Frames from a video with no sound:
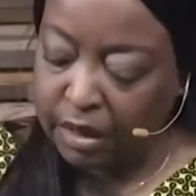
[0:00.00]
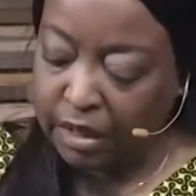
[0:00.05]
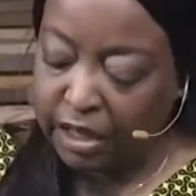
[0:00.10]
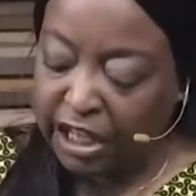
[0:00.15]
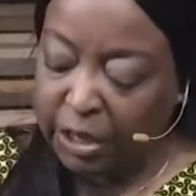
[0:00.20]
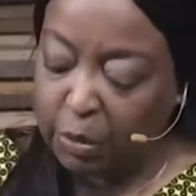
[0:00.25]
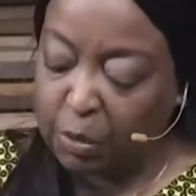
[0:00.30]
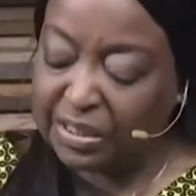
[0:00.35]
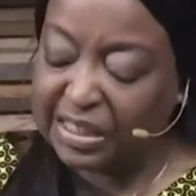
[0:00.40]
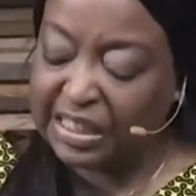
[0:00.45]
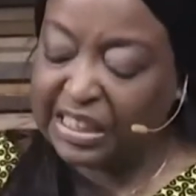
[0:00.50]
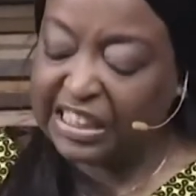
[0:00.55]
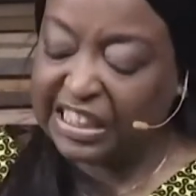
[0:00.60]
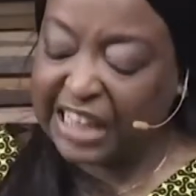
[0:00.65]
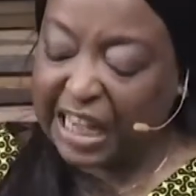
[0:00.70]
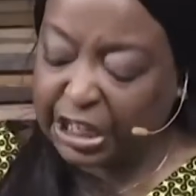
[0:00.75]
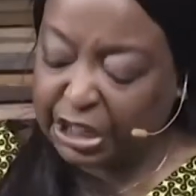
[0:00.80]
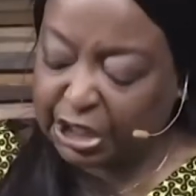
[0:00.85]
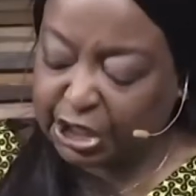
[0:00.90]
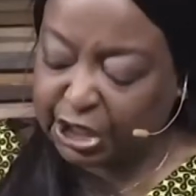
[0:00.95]
He was
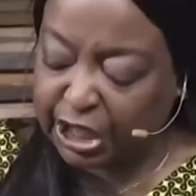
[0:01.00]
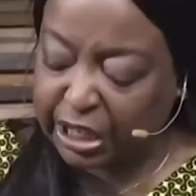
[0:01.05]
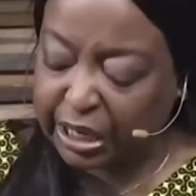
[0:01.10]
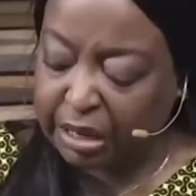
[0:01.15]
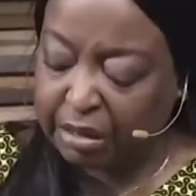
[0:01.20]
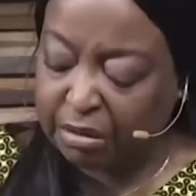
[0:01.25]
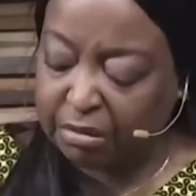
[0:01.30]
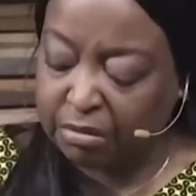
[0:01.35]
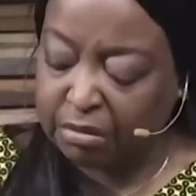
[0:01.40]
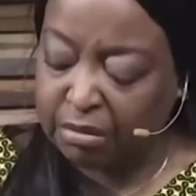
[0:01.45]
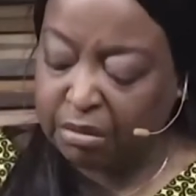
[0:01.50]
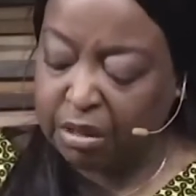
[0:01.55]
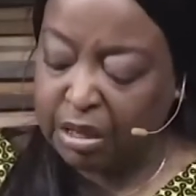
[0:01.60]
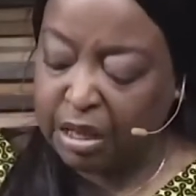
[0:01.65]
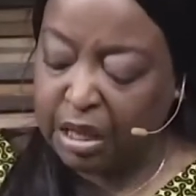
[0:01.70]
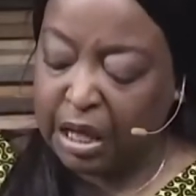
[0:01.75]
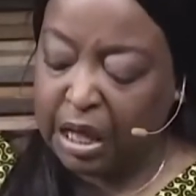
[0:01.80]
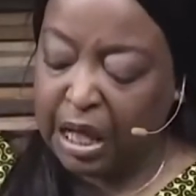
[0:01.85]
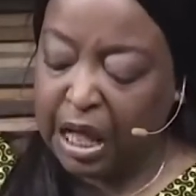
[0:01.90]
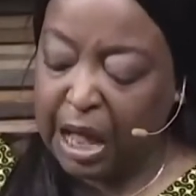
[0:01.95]
intentional
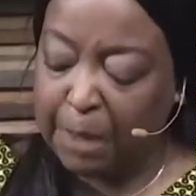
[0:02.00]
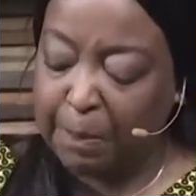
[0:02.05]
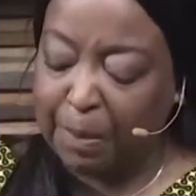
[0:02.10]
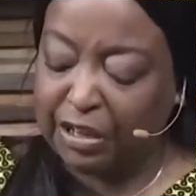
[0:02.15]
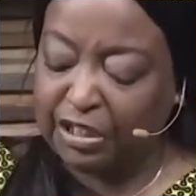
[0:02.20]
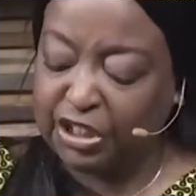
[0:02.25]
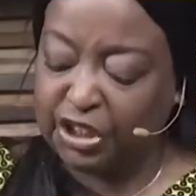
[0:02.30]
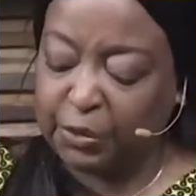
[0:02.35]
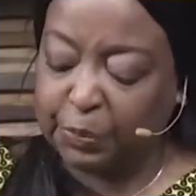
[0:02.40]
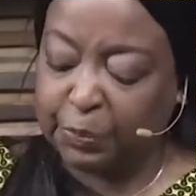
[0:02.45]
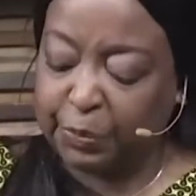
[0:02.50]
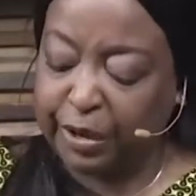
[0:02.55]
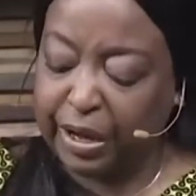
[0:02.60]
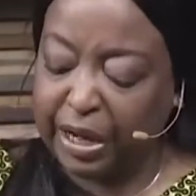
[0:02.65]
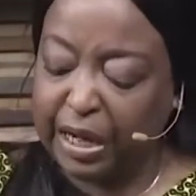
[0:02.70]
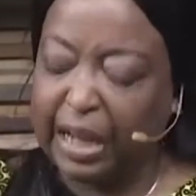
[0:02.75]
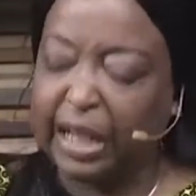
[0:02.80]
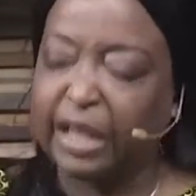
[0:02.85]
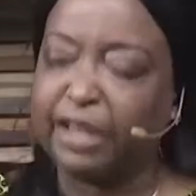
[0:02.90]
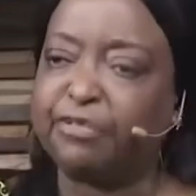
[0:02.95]
about his prayer
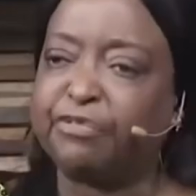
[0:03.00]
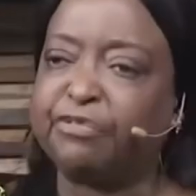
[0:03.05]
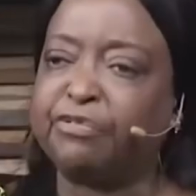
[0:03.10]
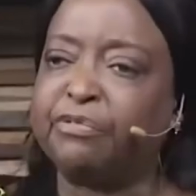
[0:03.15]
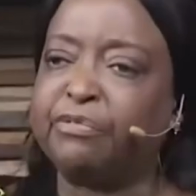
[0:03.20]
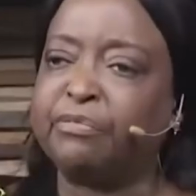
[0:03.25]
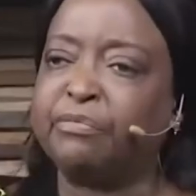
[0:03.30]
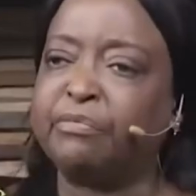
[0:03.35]
life.